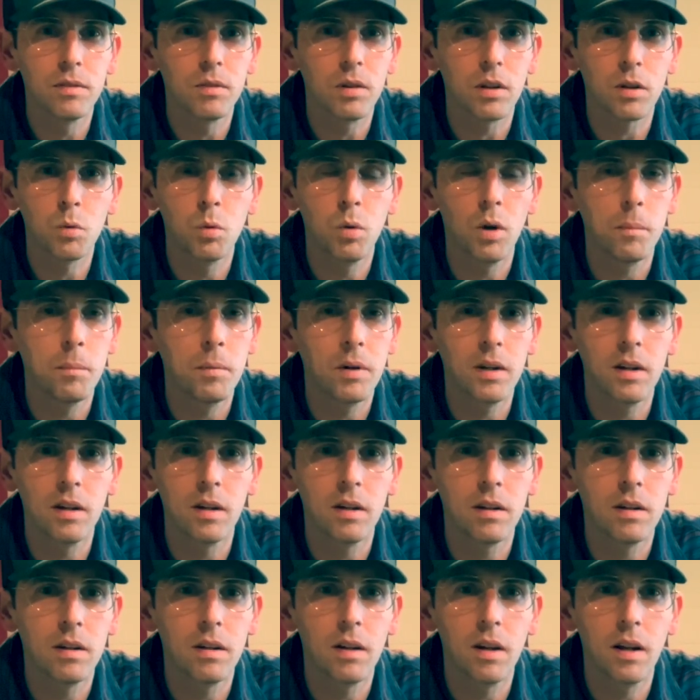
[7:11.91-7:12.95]
equipment
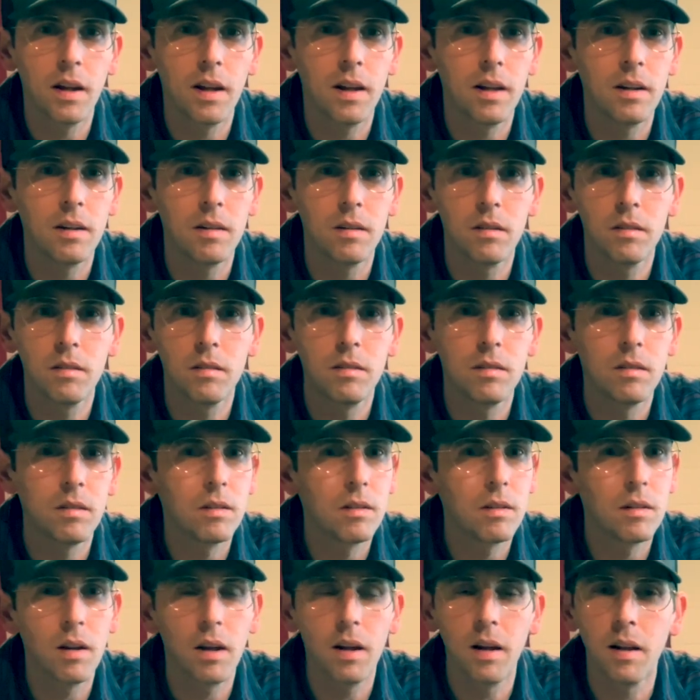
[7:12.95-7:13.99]

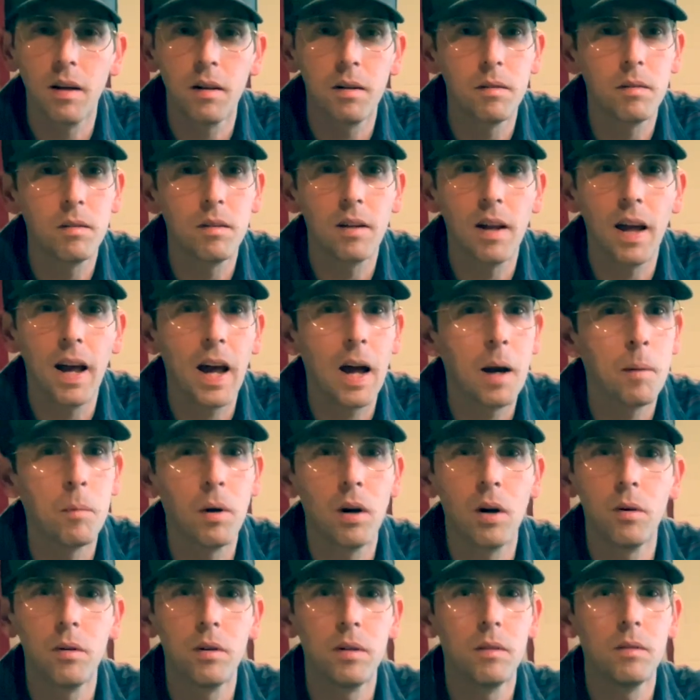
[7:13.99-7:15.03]
and
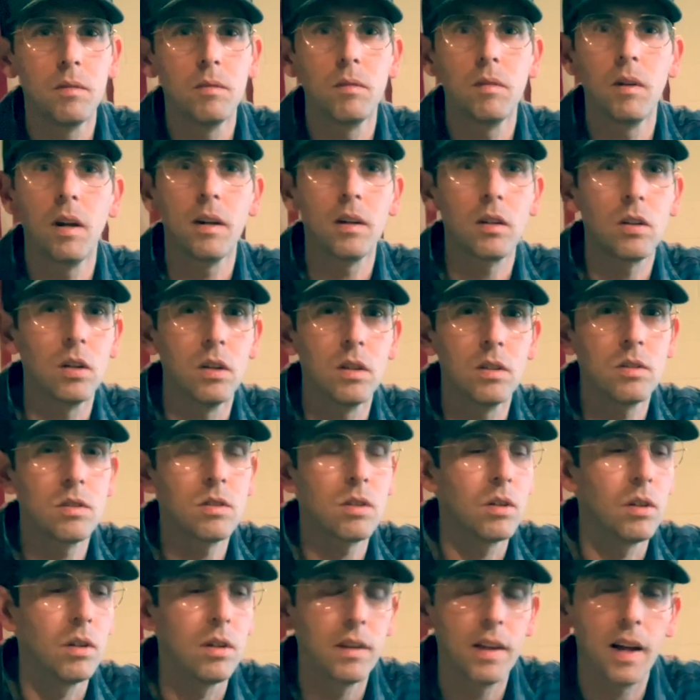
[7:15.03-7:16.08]
ammo and guns
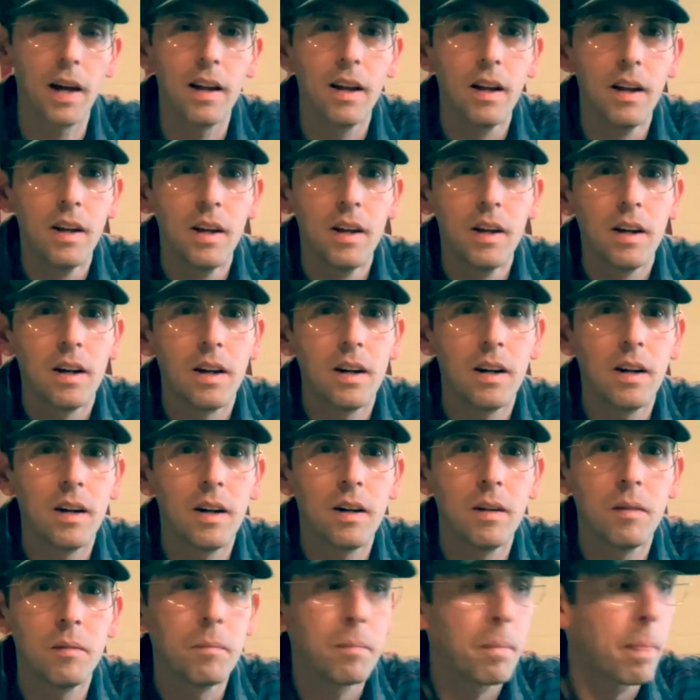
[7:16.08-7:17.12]
and all that. But